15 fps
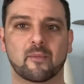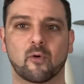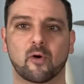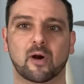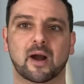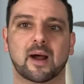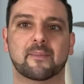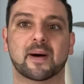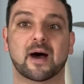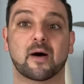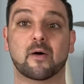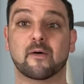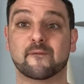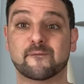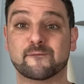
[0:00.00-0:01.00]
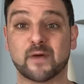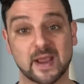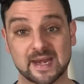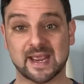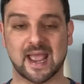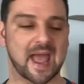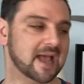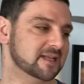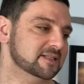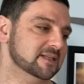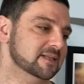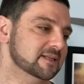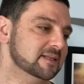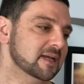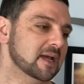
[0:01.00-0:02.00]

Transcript: more about fighting axes